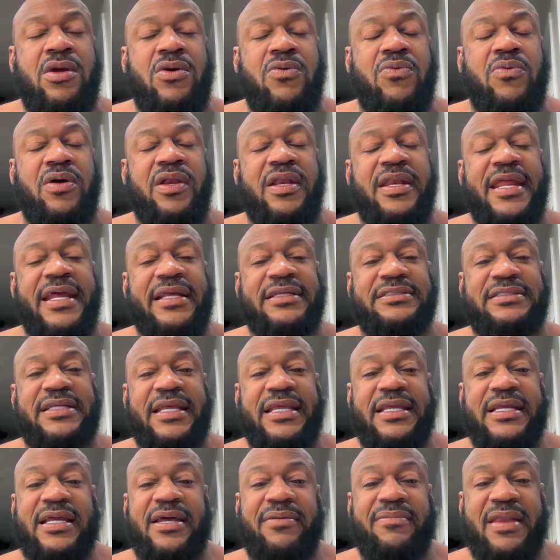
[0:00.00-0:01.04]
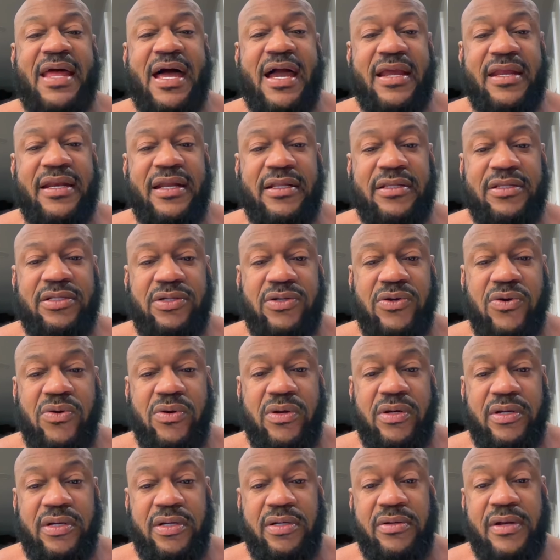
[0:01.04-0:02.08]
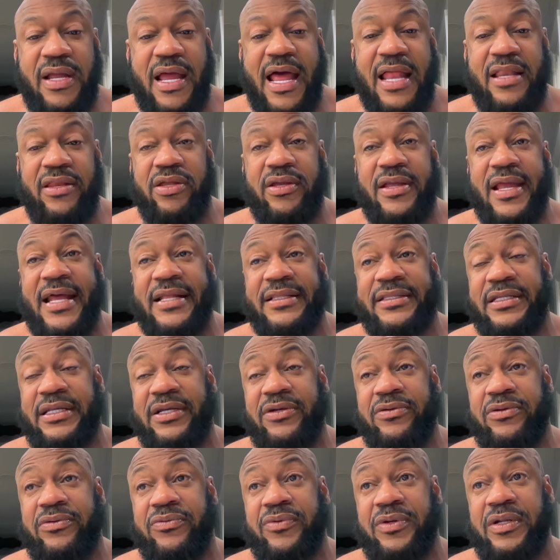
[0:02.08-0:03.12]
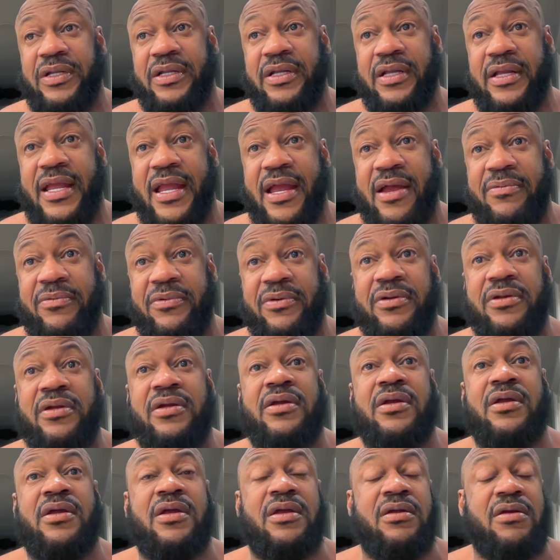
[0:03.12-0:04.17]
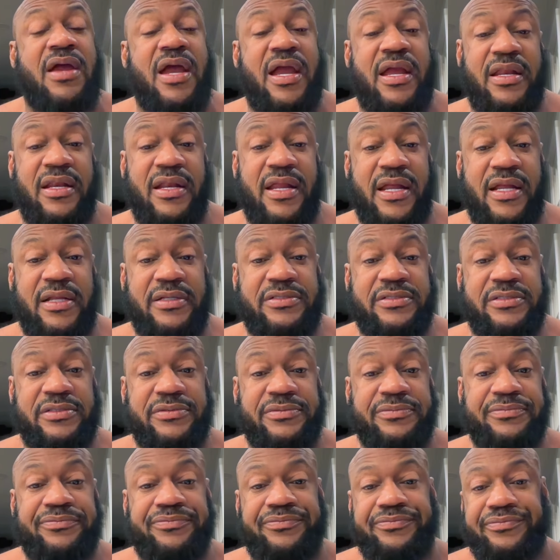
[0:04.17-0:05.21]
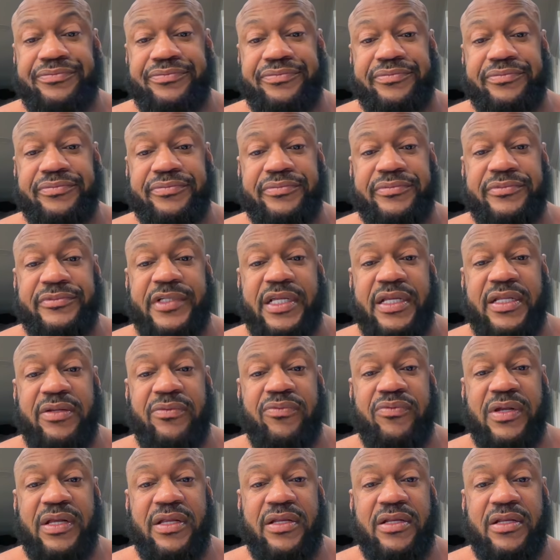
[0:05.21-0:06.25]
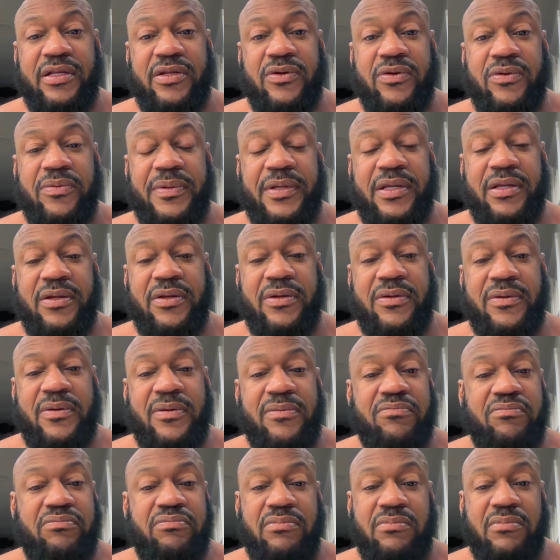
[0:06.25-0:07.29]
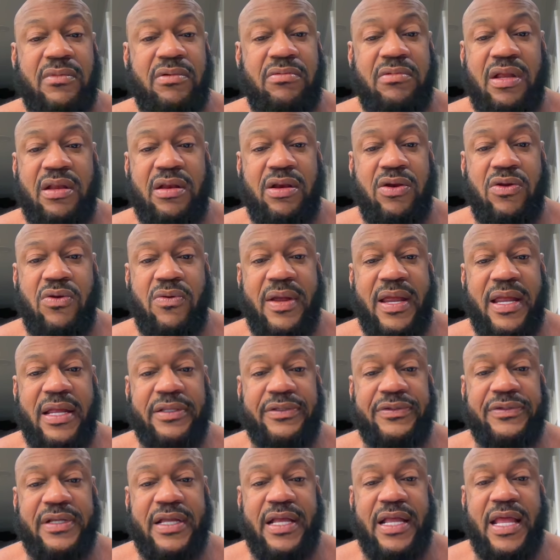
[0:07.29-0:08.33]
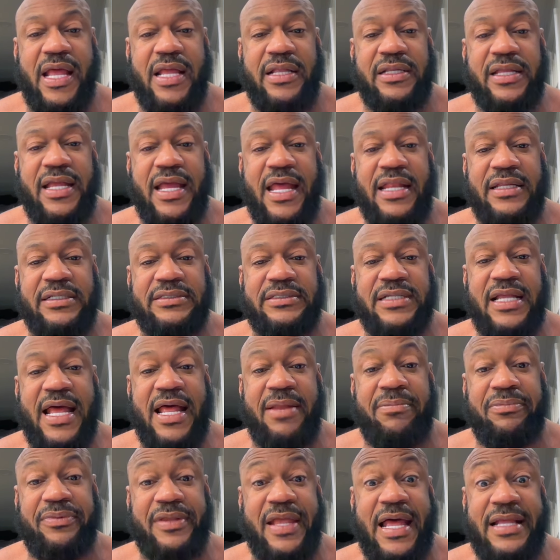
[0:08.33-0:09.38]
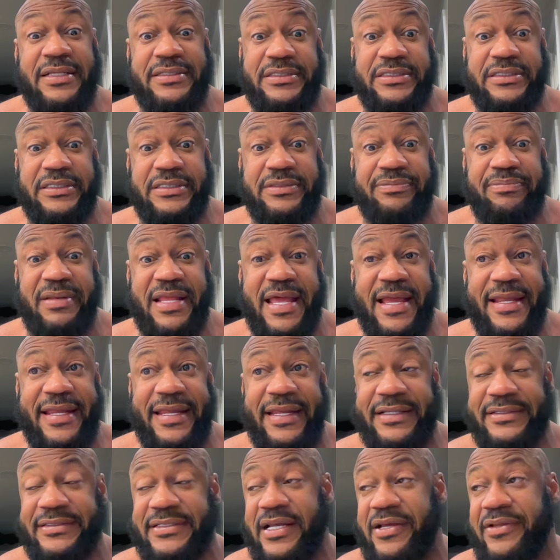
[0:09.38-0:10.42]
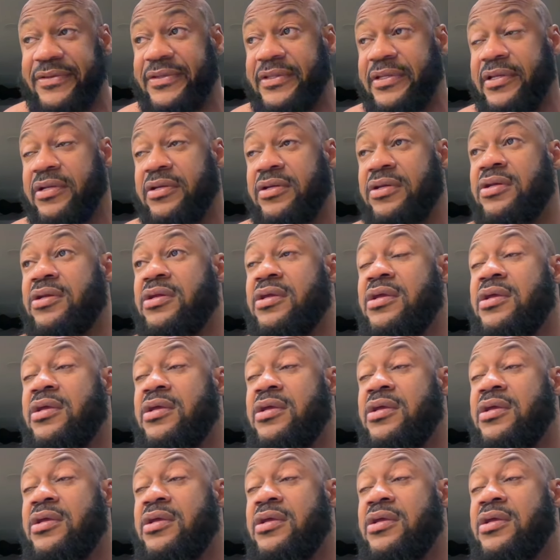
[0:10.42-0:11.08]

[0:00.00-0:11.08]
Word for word: Well, the next day he come knocking at the door. I look out there on the ring camera. I ain't answer. He ring the doorbell. Mm, no, answer. I, I just I'm, i see his black ass out there.